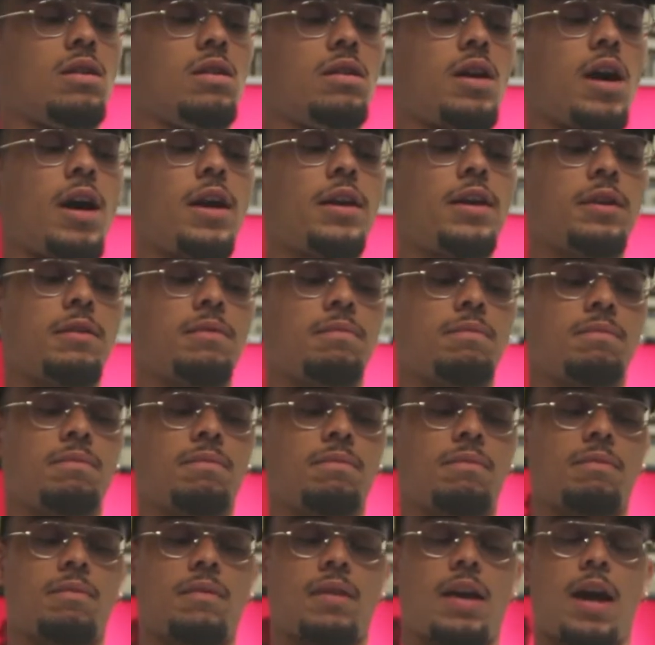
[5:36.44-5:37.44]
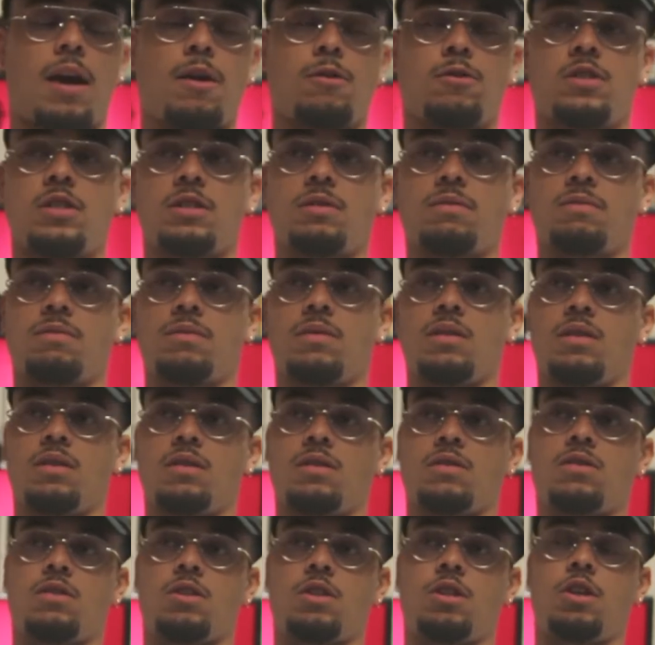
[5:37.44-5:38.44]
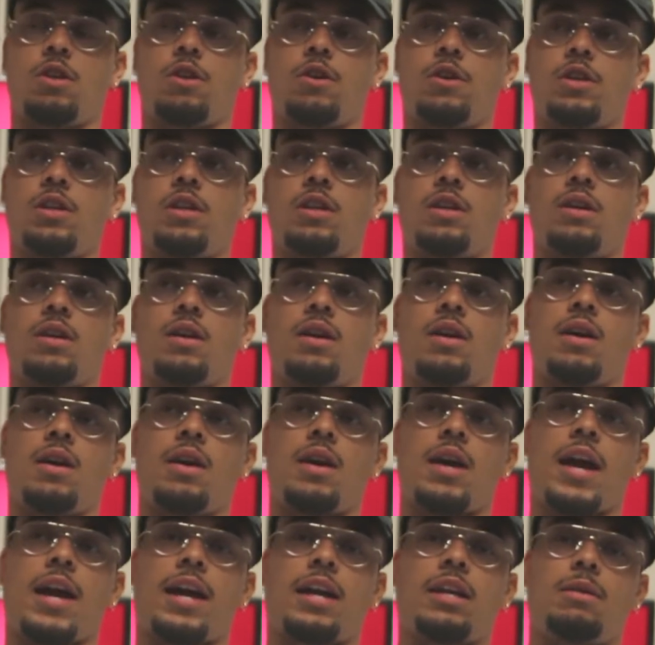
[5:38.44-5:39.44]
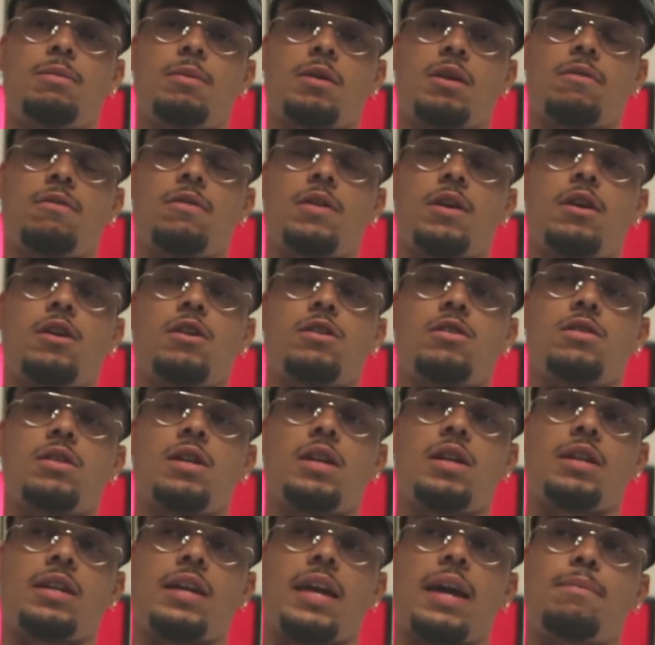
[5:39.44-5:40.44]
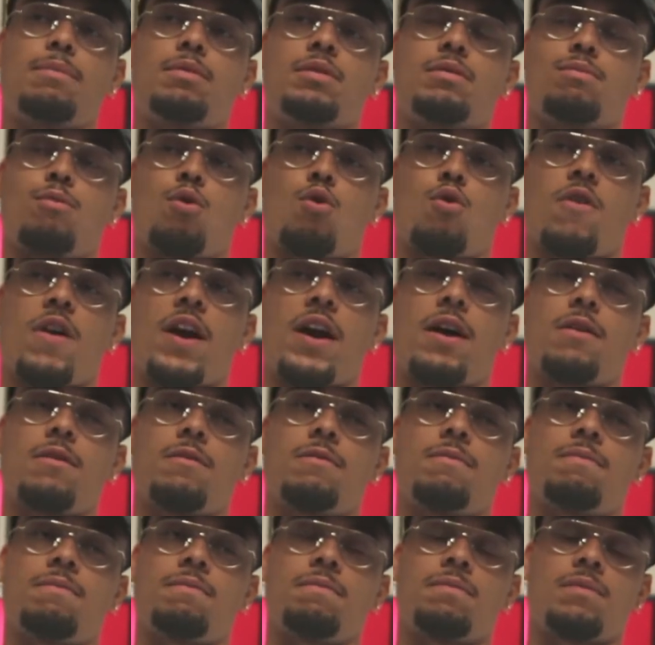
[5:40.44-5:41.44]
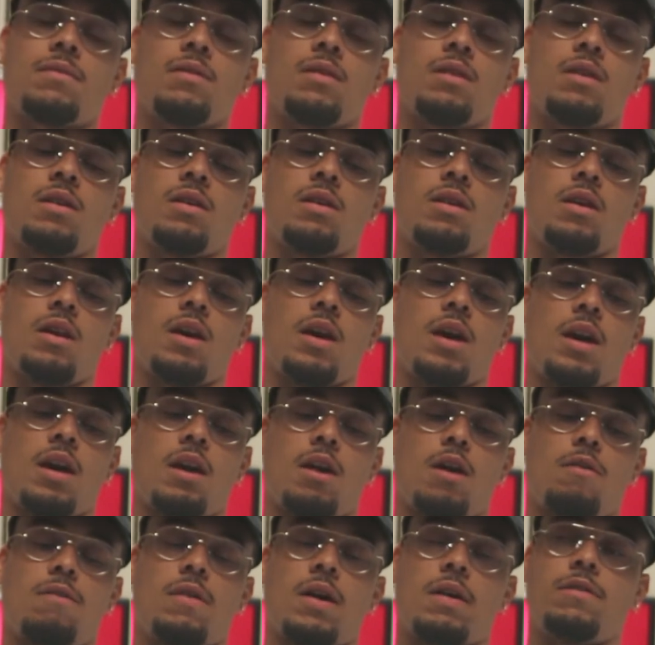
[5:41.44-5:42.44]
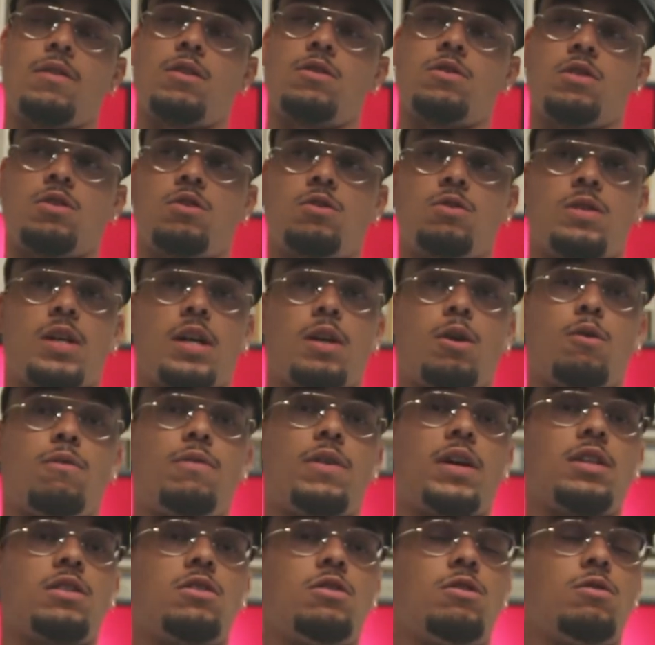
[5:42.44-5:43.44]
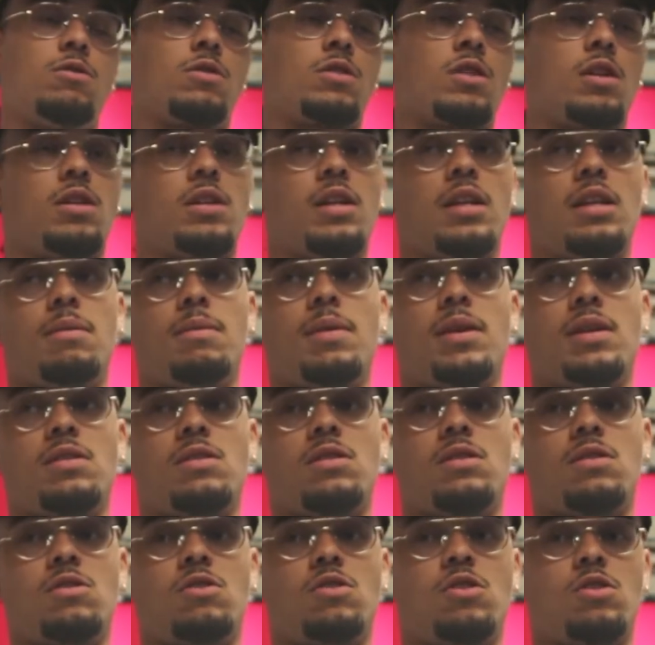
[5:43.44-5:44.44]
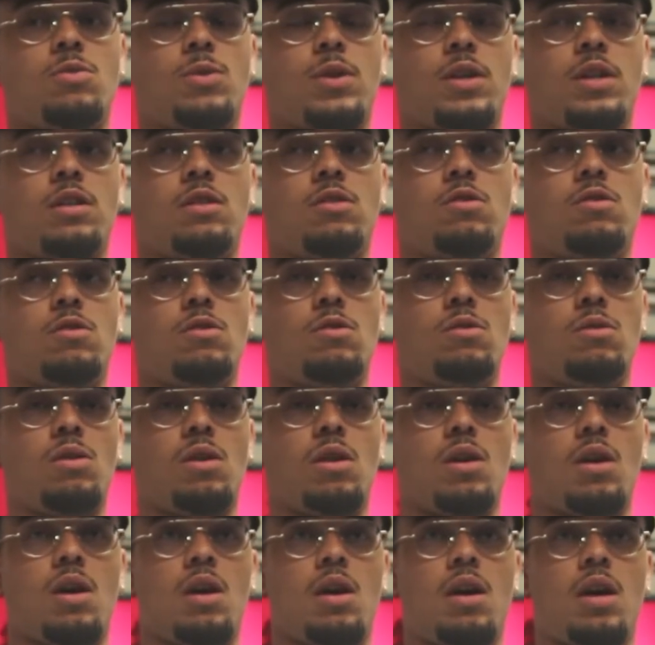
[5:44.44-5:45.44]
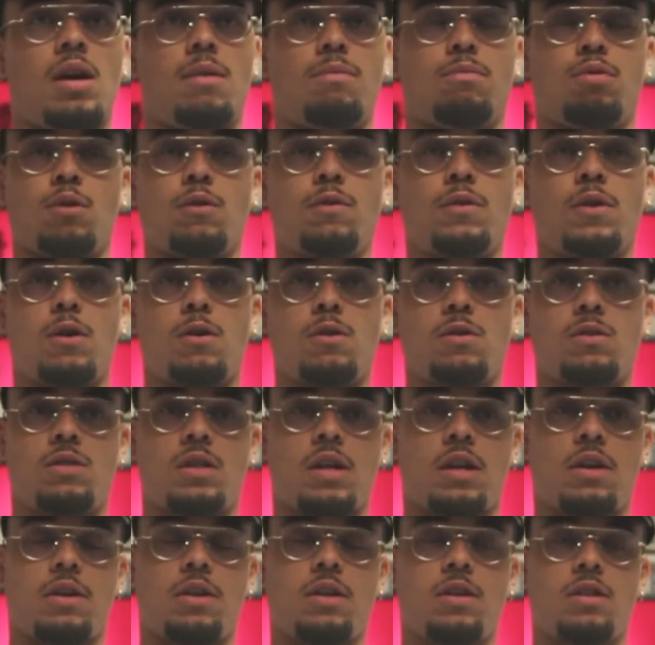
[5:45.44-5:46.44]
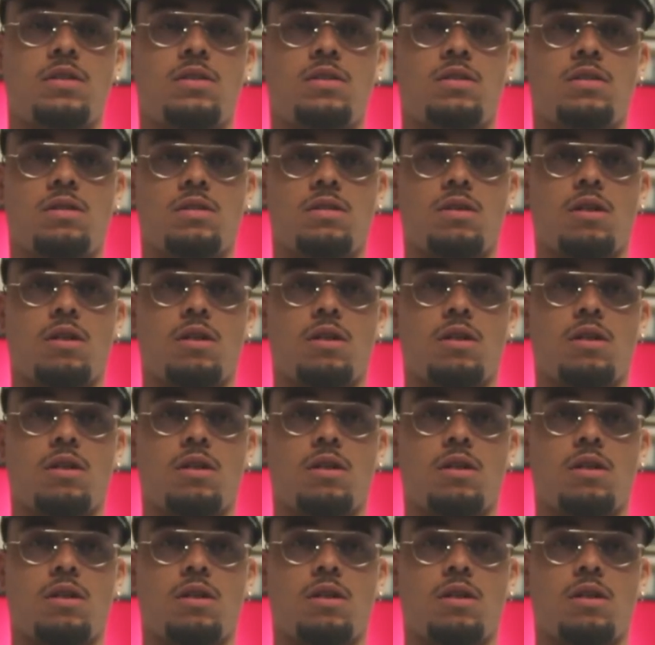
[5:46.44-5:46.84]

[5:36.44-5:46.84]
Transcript: dining, housing, security, academic affairs, and campus morale. And all 5 of those issues I know affect students on a daily basis. Just working to improve those areas,